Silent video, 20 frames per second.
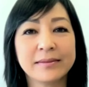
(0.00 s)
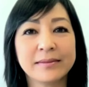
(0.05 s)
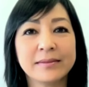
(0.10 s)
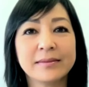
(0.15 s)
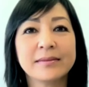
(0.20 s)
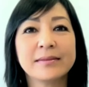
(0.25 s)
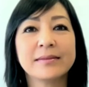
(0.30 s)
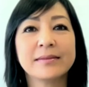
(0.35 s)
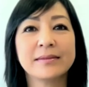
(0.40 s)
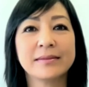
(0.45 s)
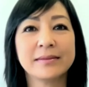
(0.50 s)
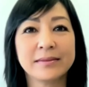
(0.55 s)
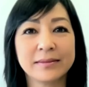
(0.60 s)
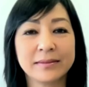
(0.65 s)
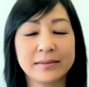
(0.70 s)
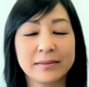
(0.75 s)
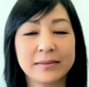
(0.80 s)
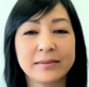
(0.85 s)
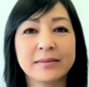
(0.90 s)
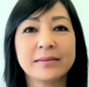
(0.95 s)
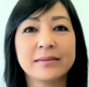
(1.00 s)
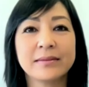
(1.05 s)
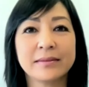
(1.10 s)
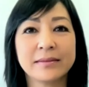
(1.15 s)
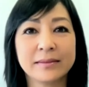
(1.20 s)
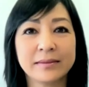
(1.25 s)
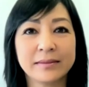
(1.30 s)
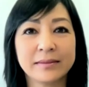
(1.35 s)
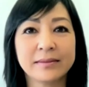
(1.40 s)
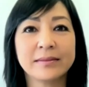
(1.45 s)

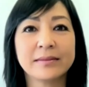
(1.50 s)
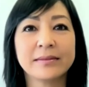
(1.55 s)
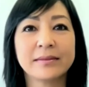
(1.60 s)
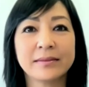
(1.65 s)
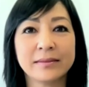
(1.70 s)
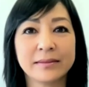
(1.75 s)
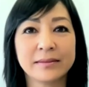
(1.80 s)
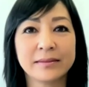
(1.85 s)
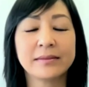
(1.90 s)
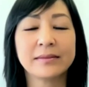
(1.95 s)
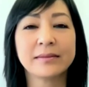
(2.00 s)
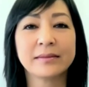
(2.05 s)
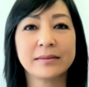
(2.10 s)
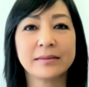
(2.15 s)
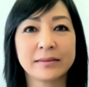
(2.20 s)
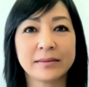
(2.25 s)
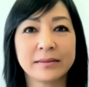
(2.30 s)
[no speech]